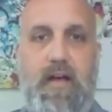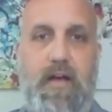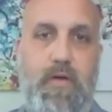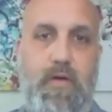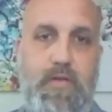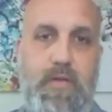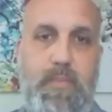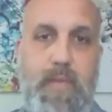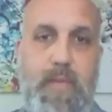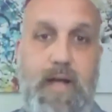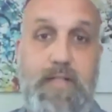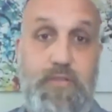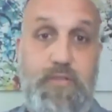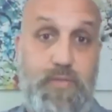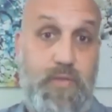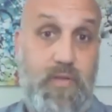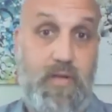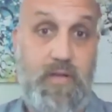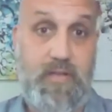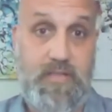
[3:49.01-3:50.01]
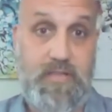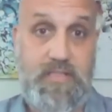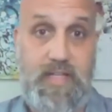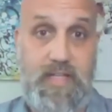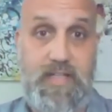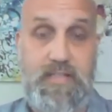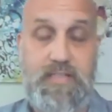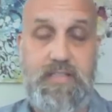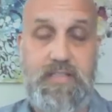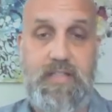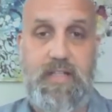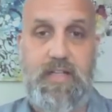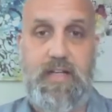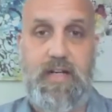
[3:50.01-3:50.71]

own the Montreal Exchange.